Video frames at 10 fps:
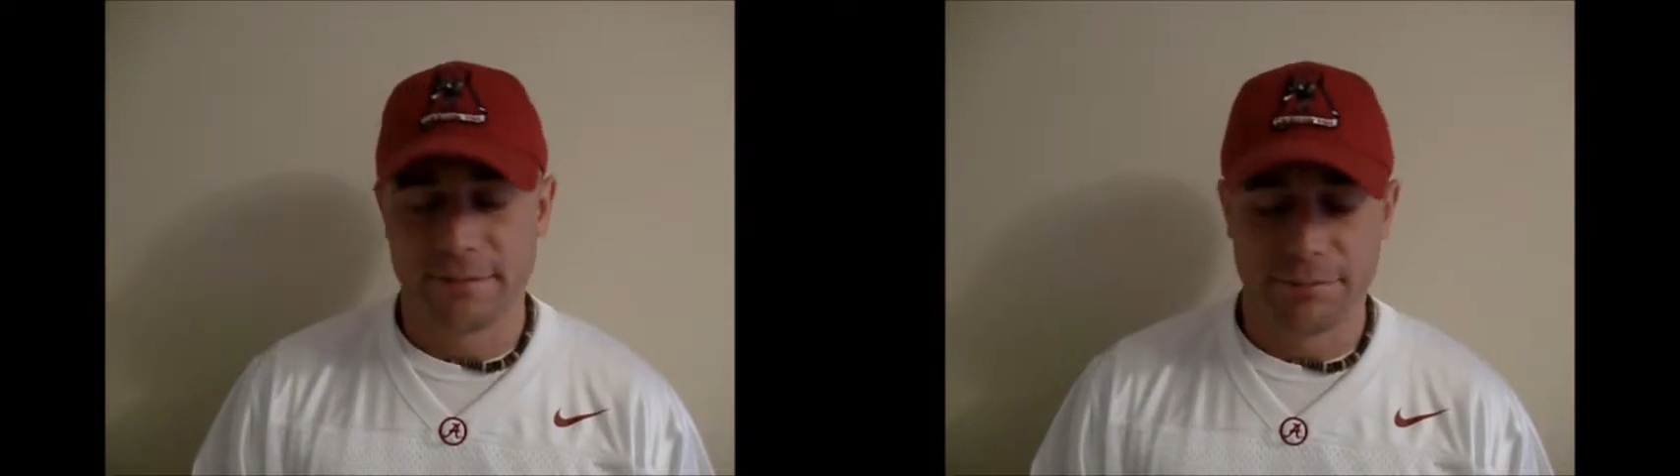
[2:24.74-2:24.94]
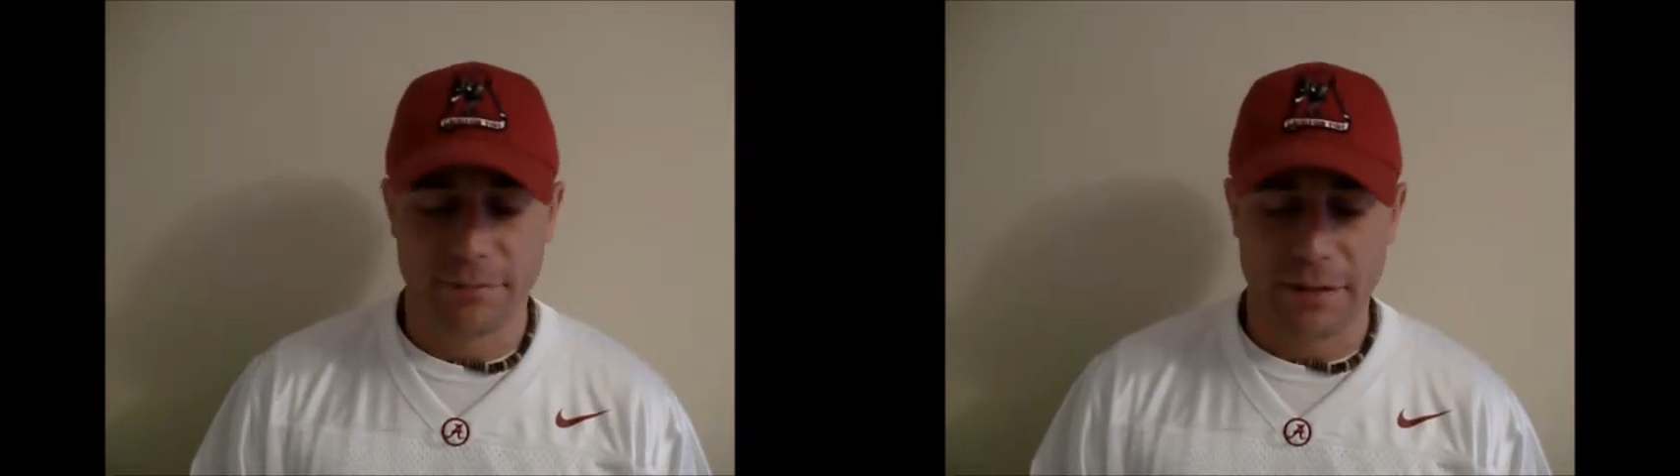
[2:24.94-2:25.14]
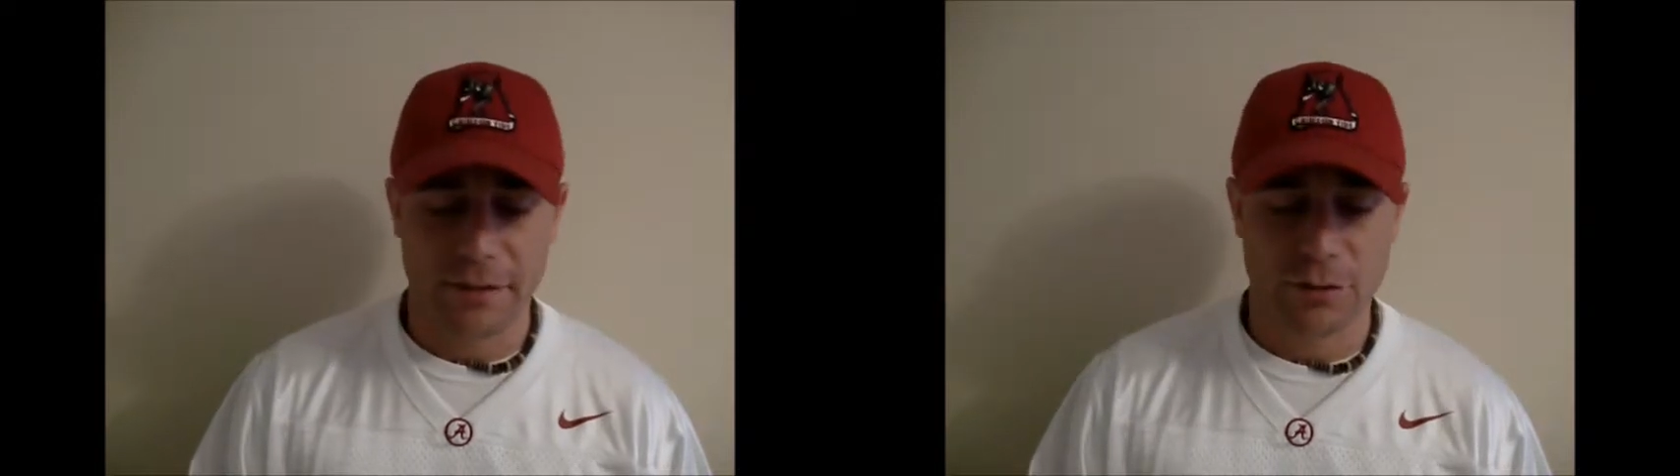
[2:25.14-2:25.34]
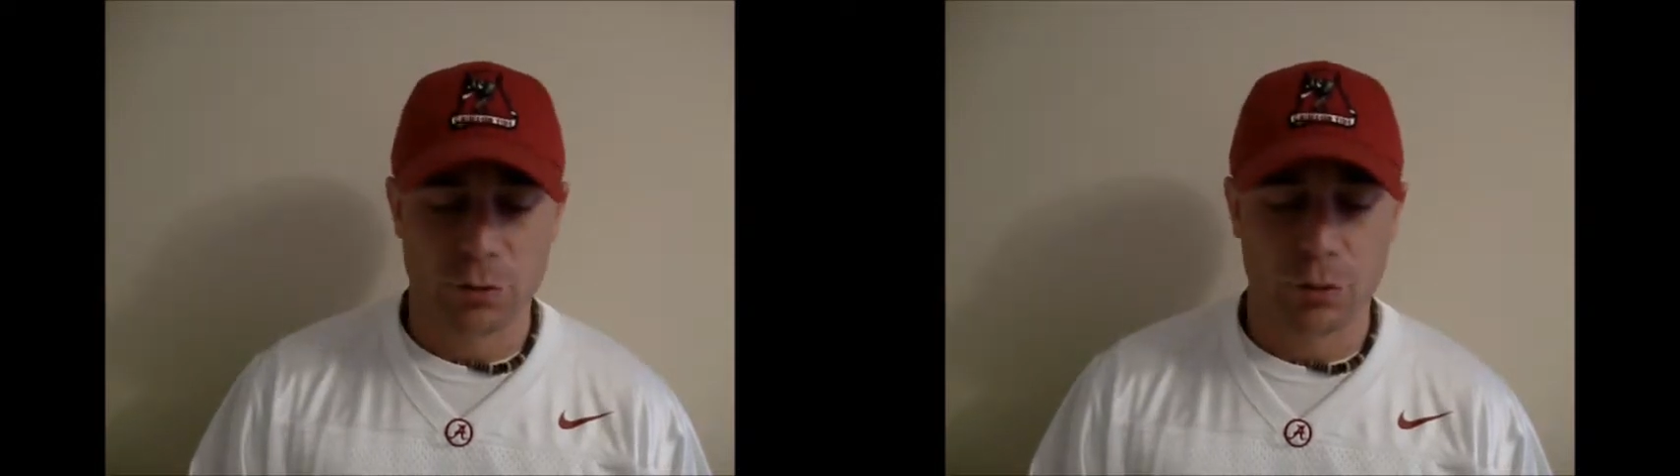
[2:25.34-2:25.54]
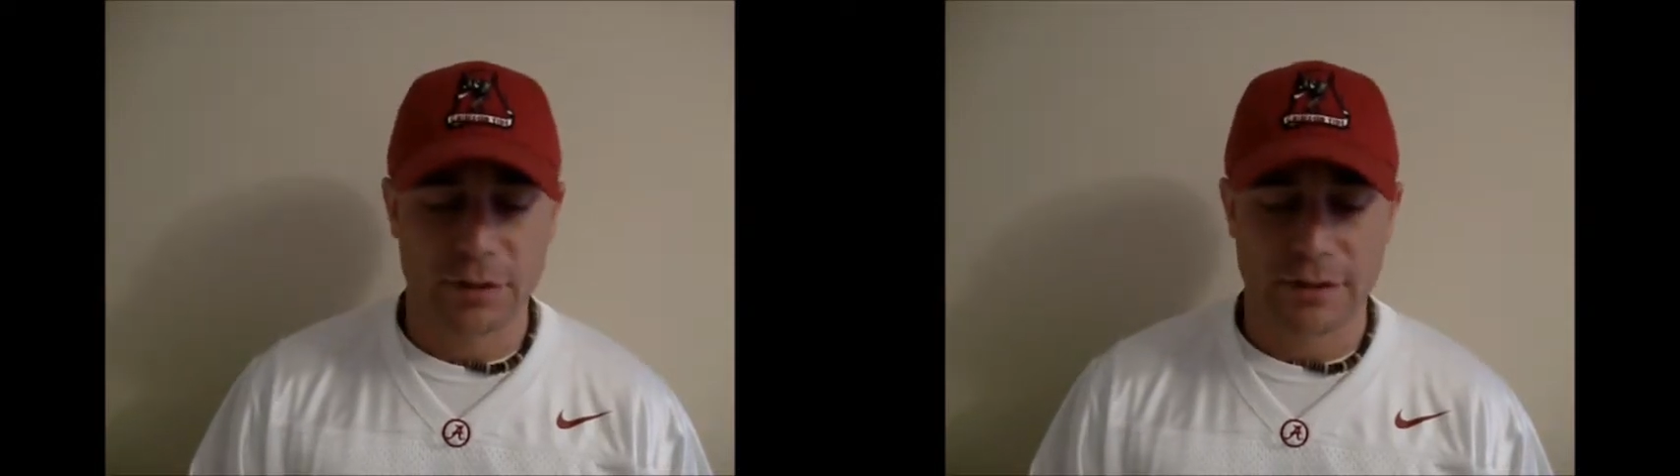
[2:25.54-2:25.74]
I think
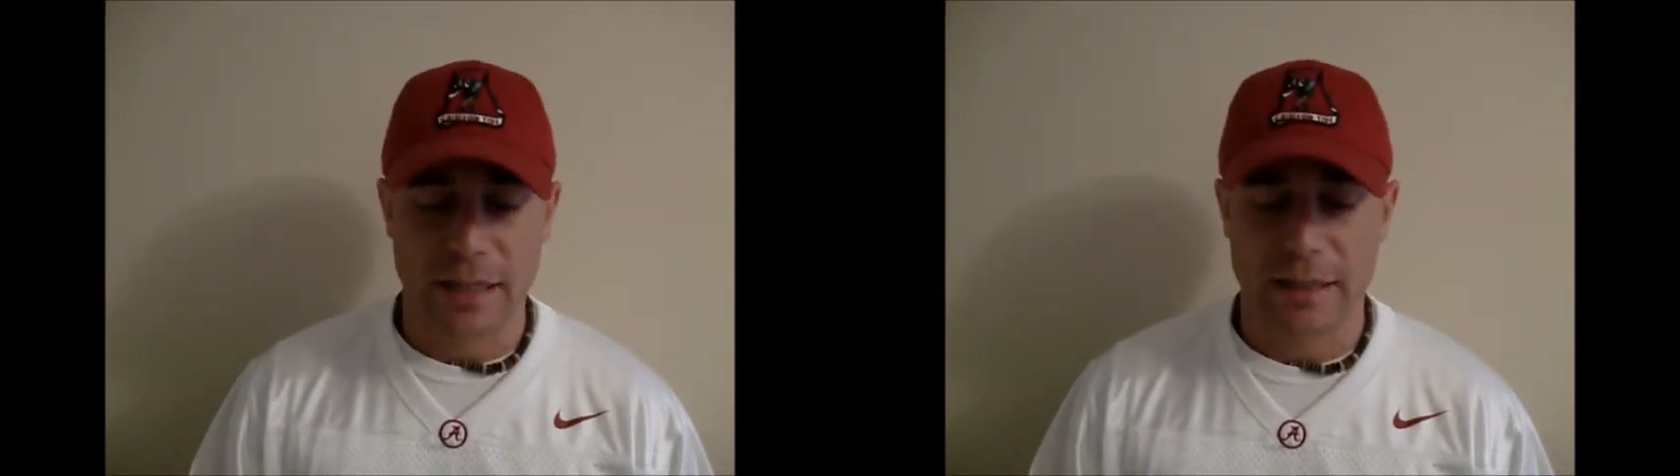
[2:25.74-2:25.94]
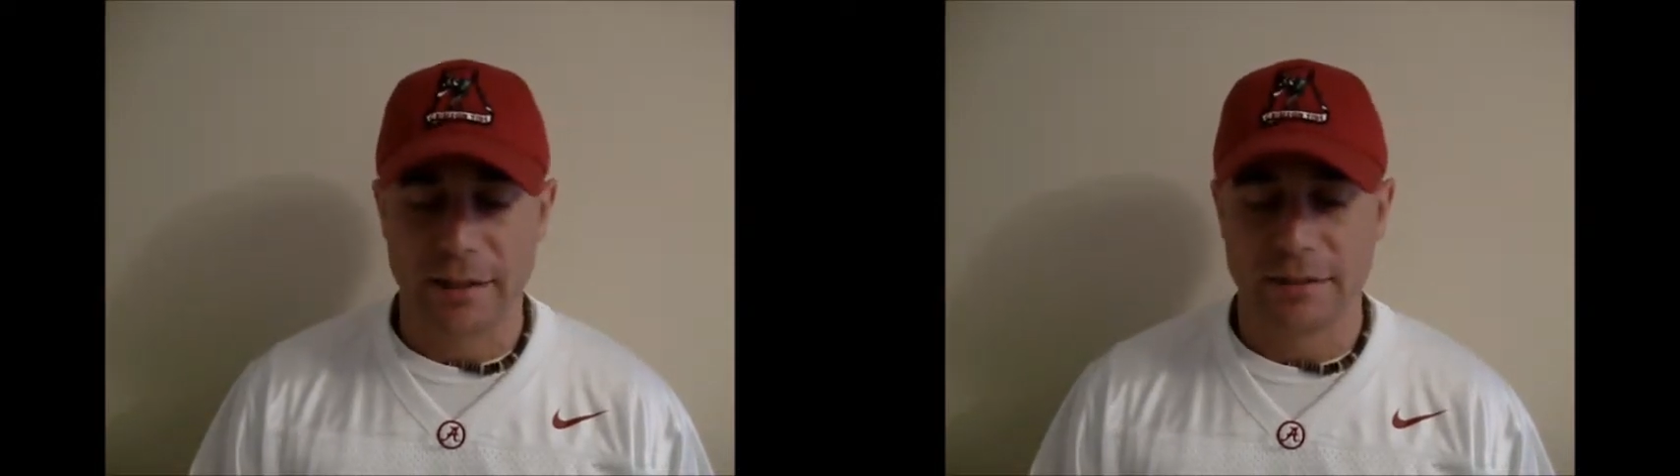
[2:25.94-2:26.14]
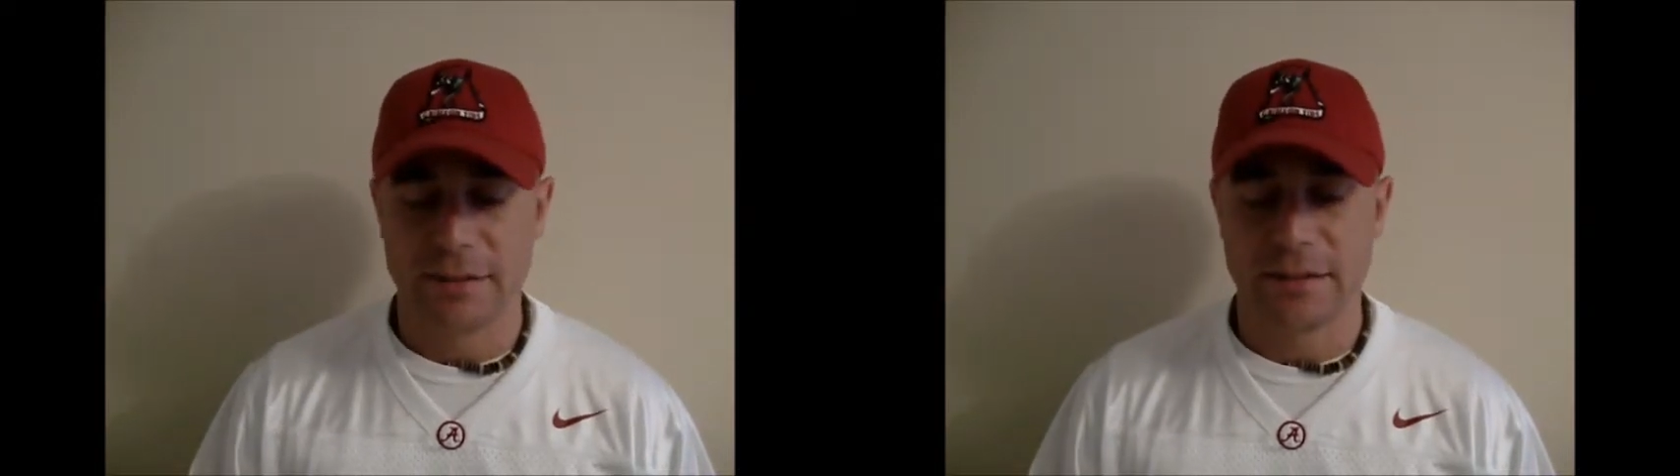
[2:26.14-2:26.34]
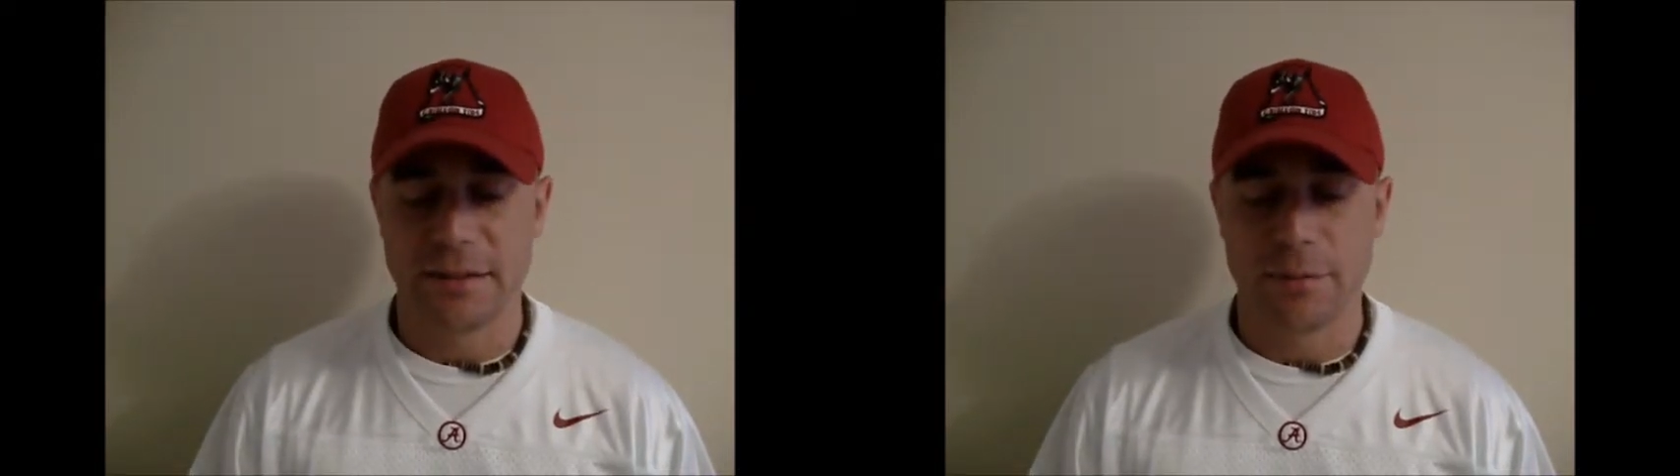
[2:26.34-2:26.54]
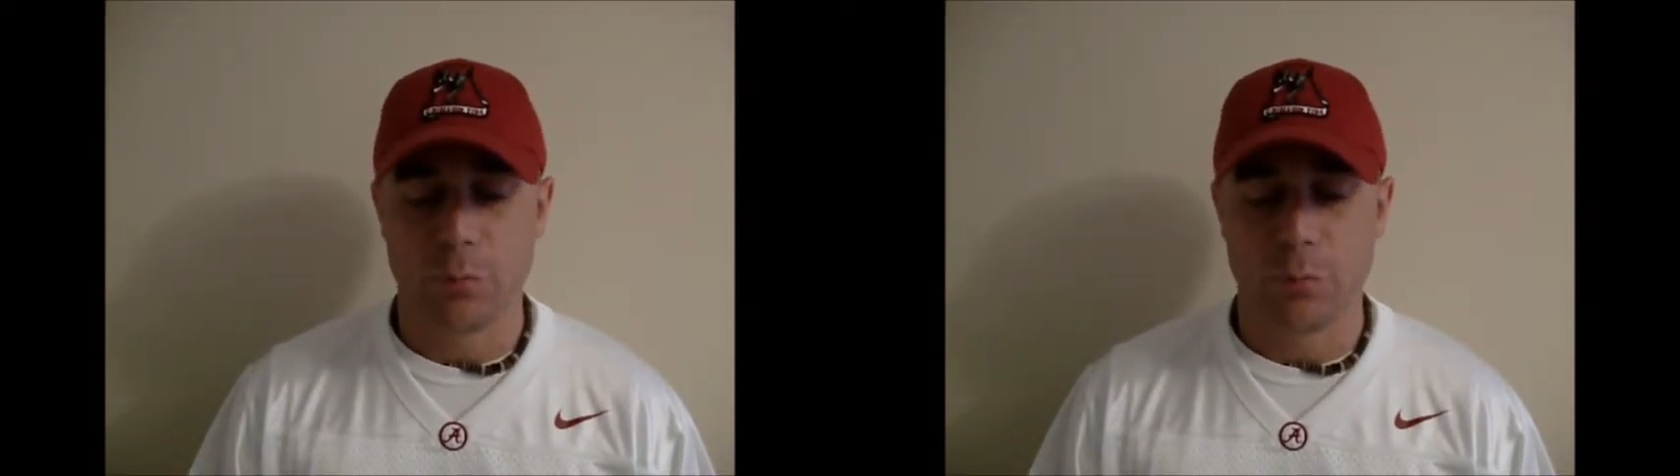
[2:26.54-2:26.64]
Troy's got like 16